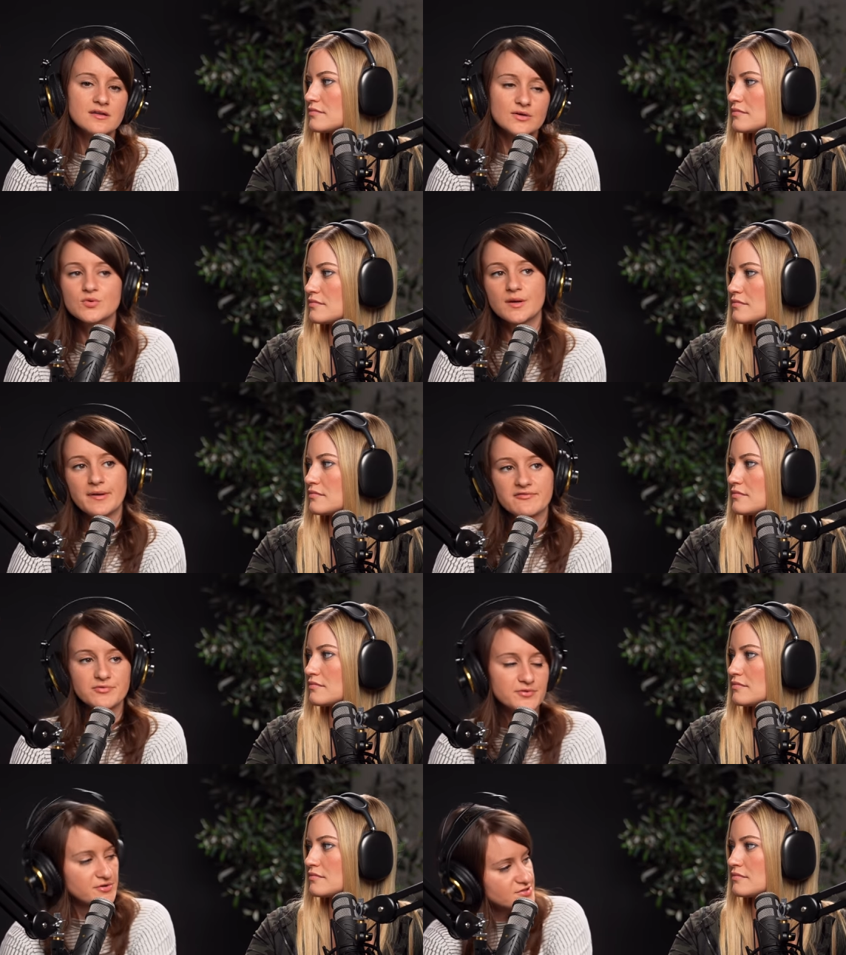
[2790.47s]
Speaker 1: like we got back from
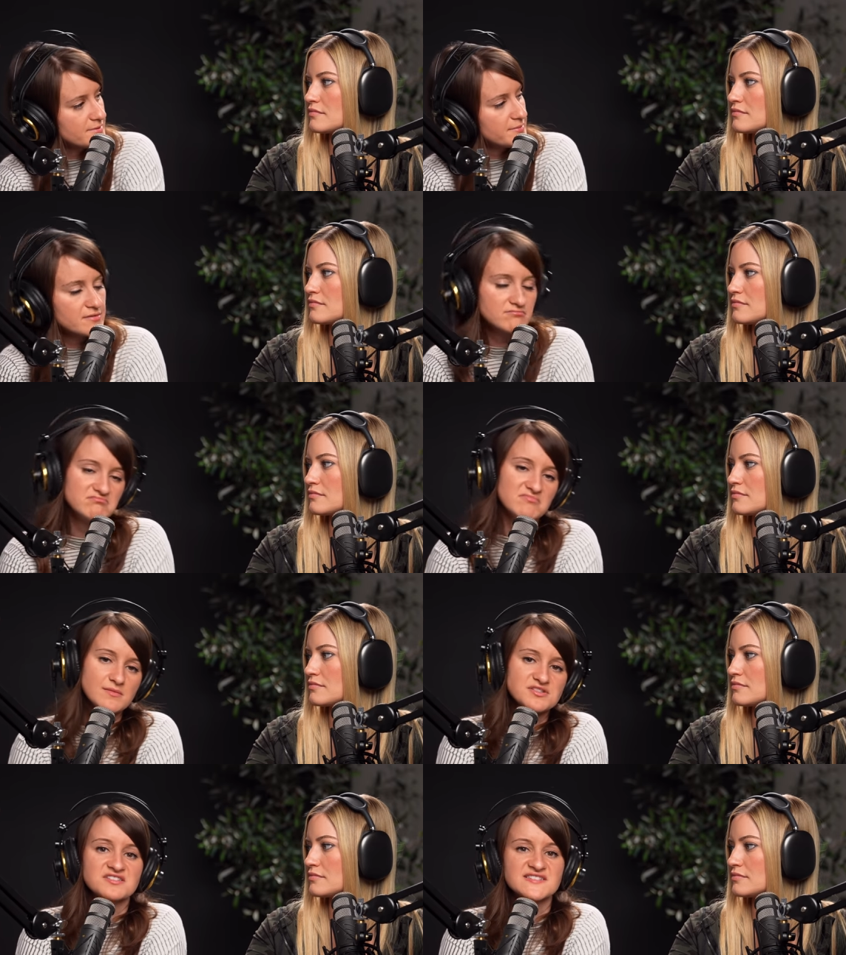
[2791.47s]
the road trip. I'm like, mm, I'm
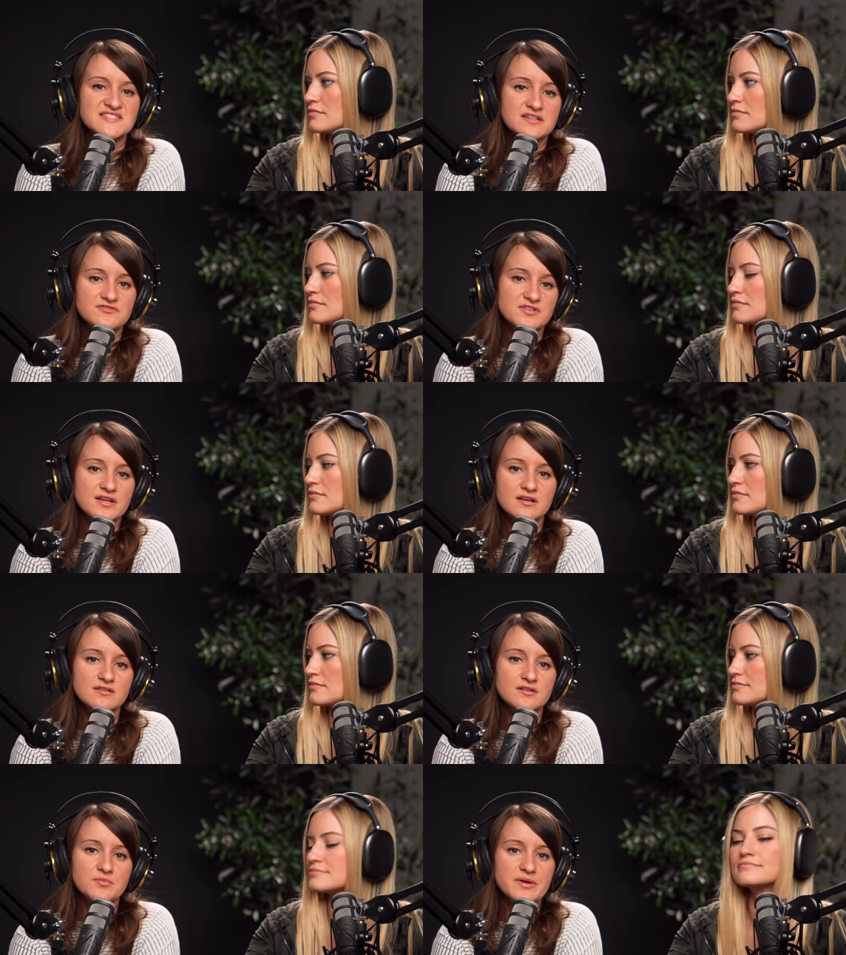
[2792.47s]
just gonna sit for like a
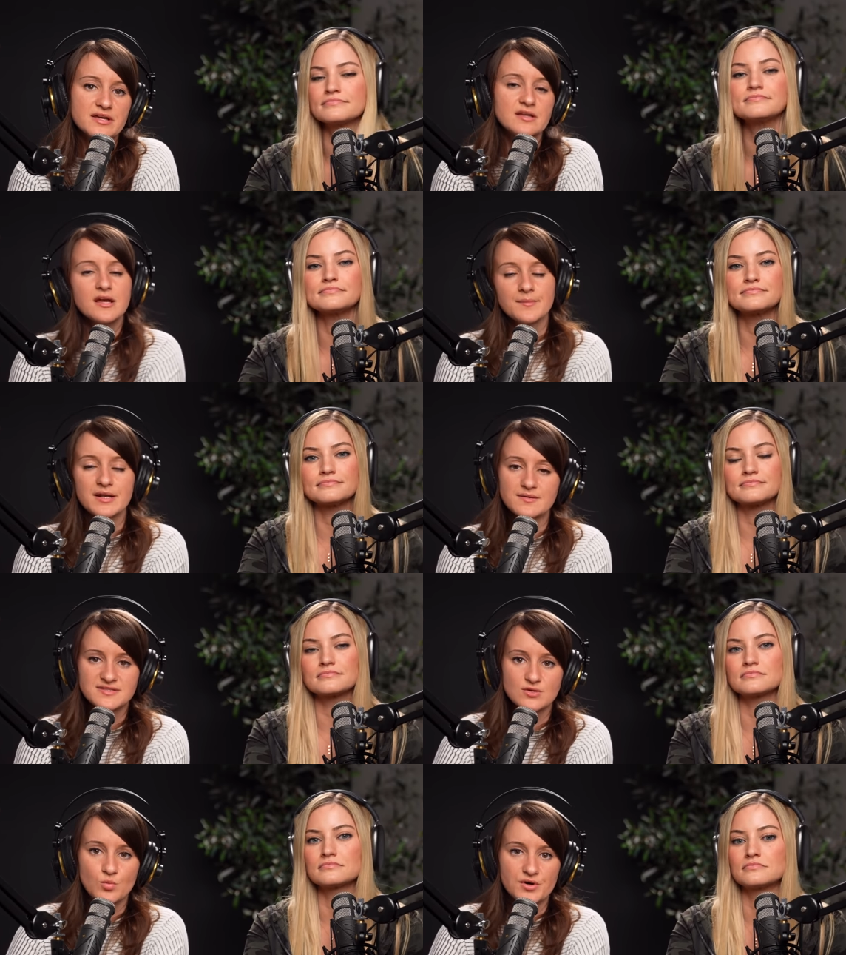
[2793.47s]
little bit. I mean, I was
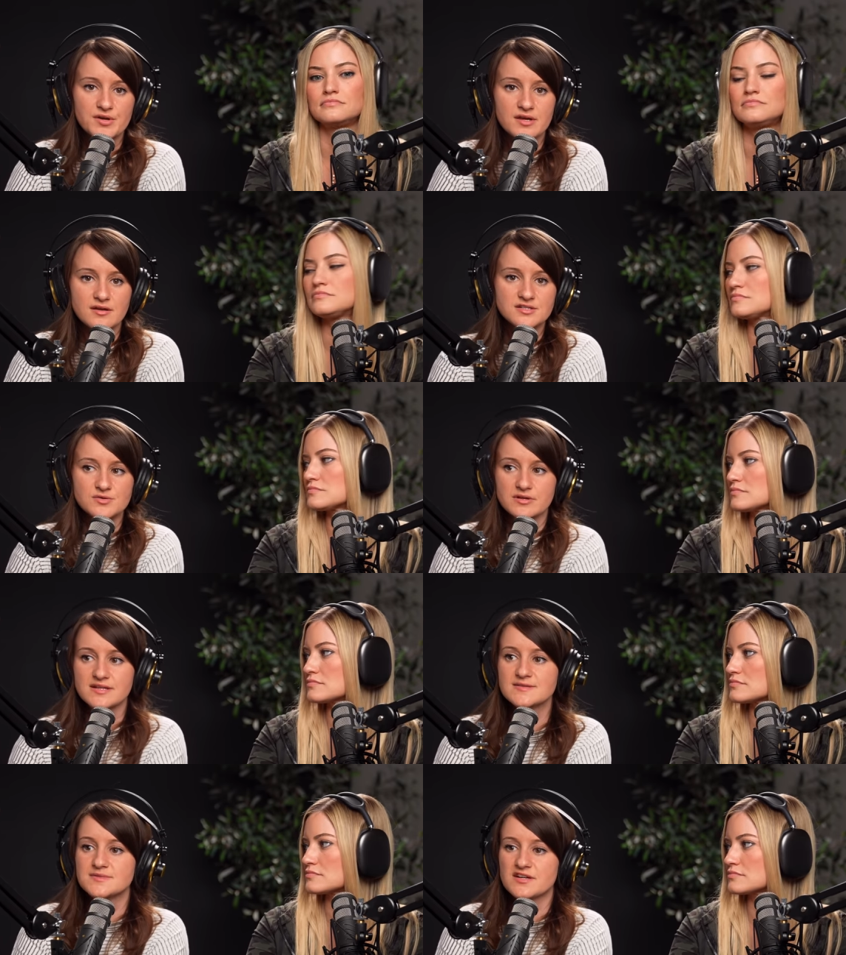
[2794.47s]
still working and doing
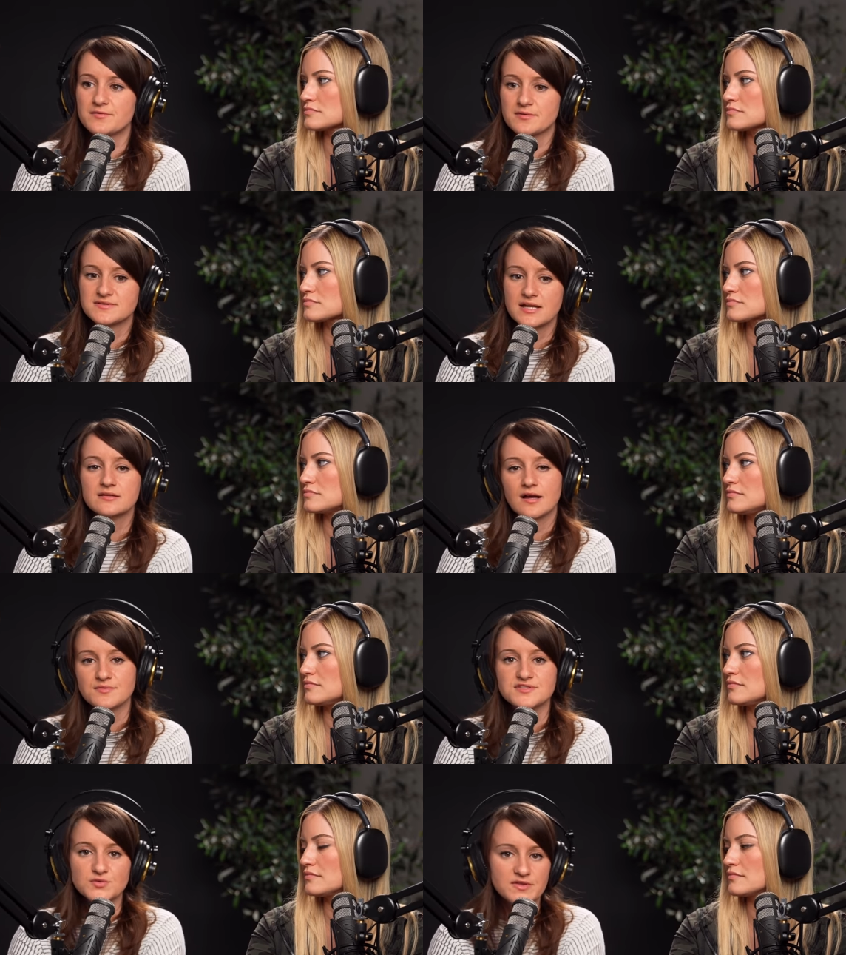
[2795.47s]
like some stuff, but I was like, I
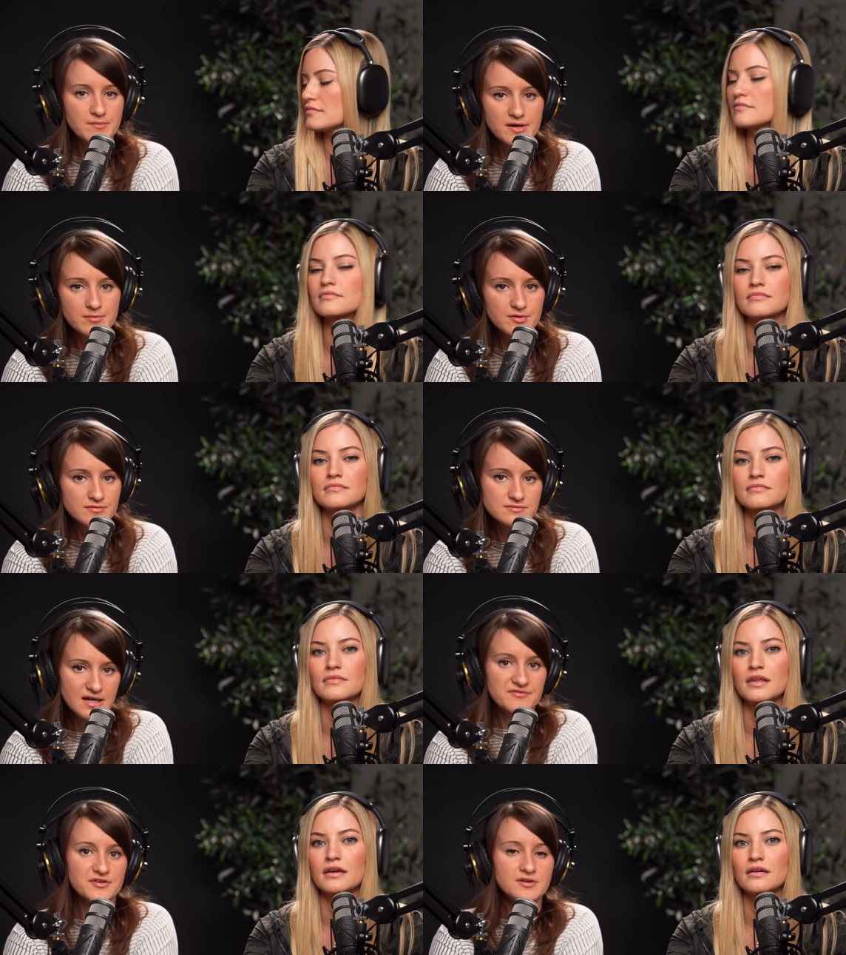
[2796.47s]
was doing the minimal
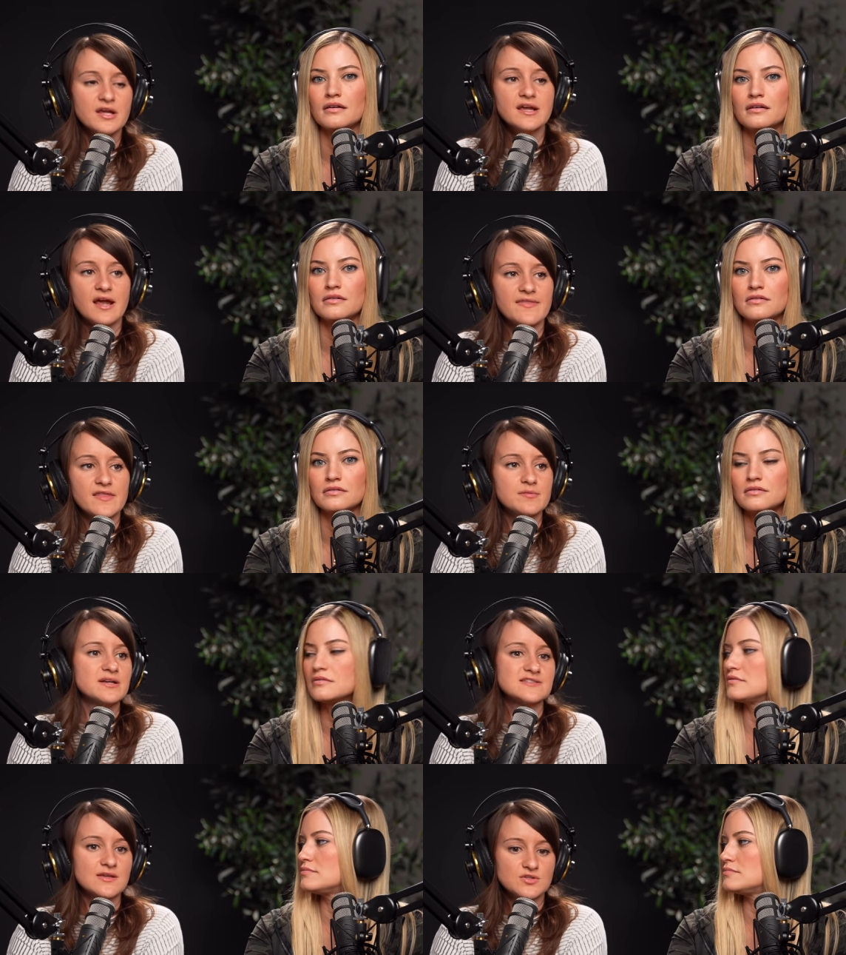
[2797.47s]
effort. And then the
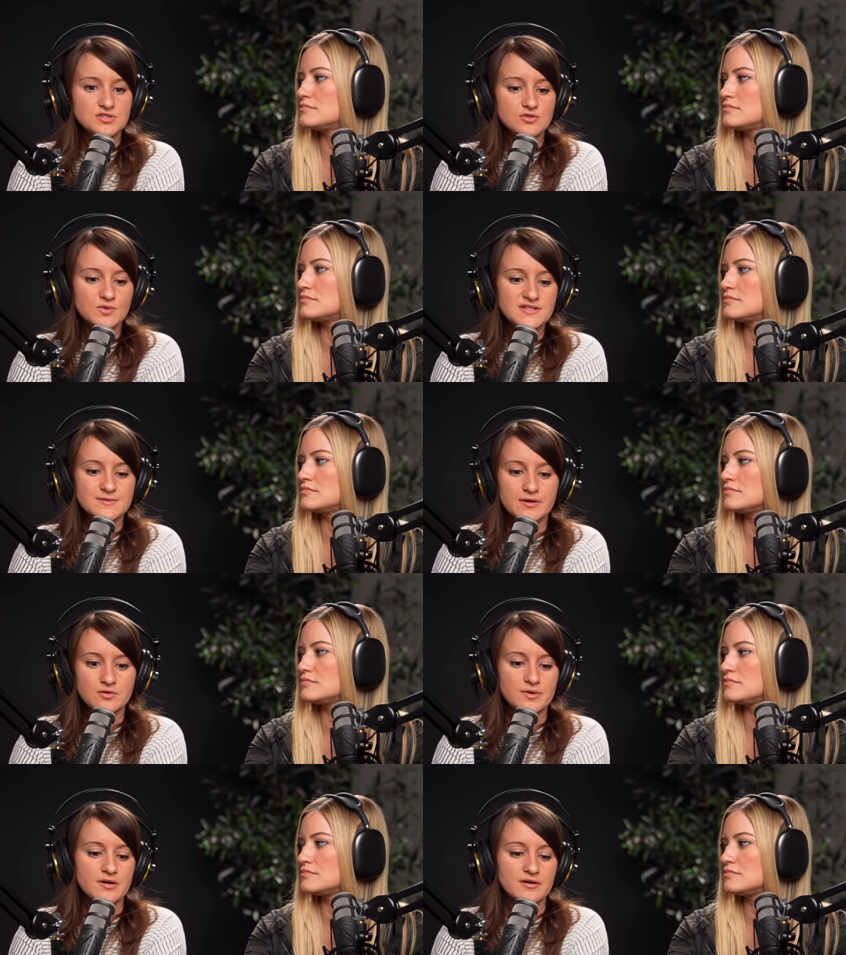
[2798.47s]
past like two weeks, I'm like, oh
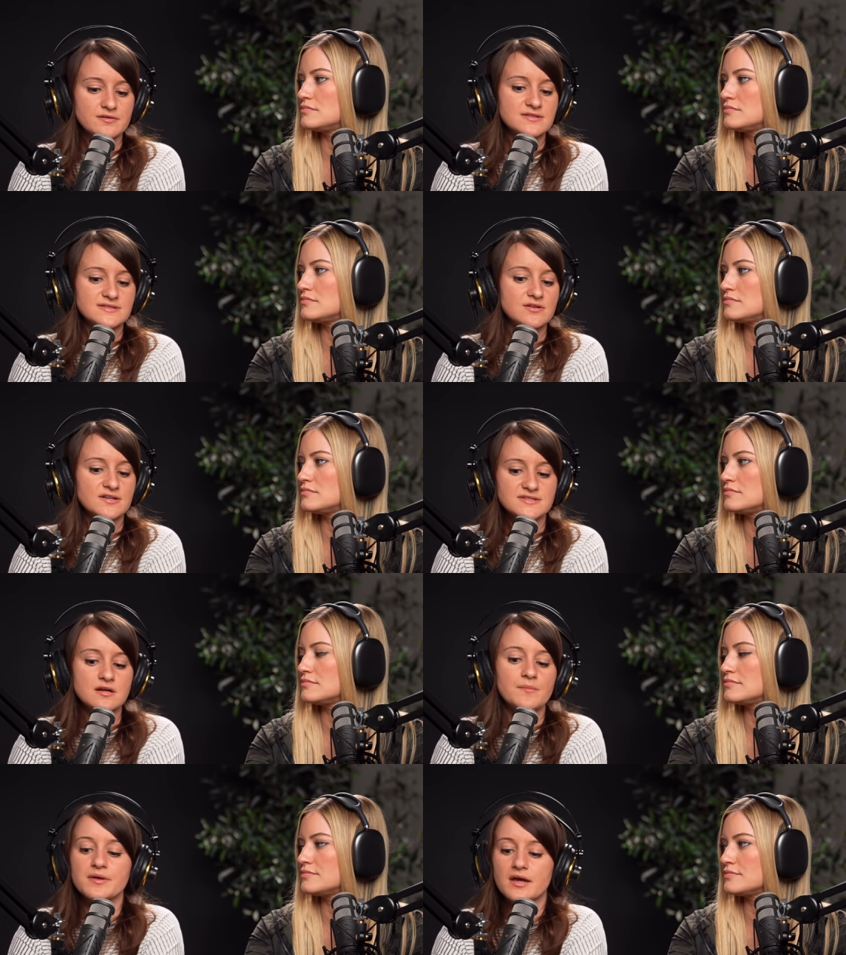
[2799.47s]
my god, it's
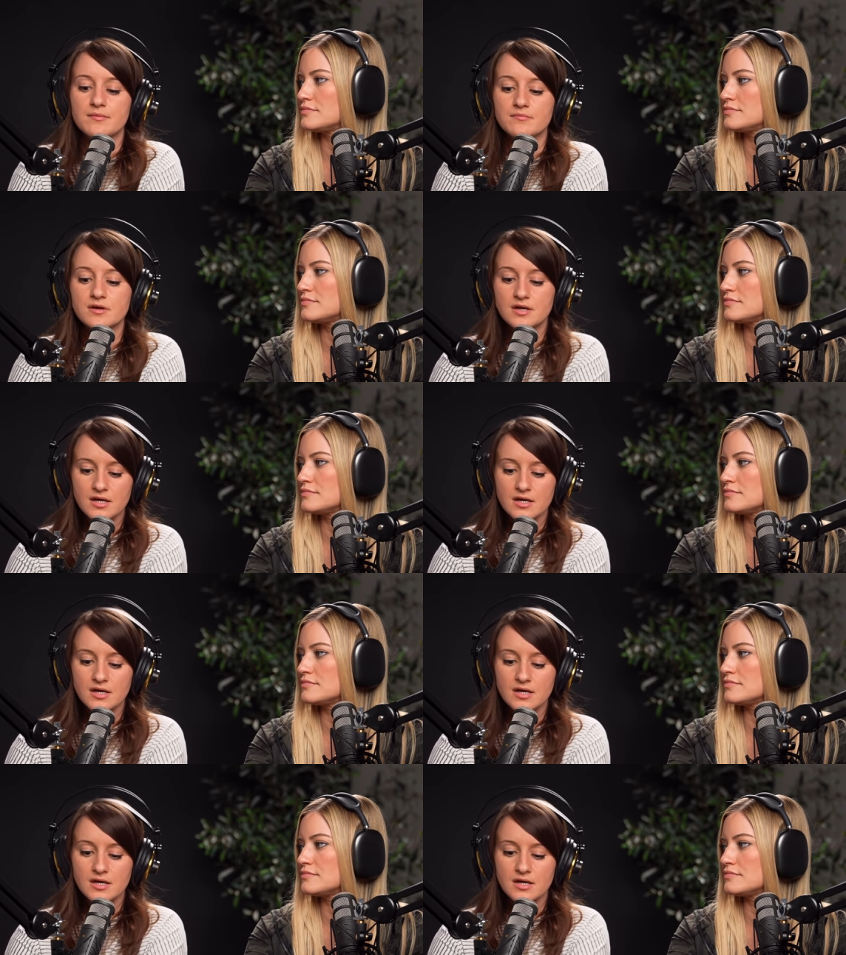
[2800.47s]
nonstop. Like I'm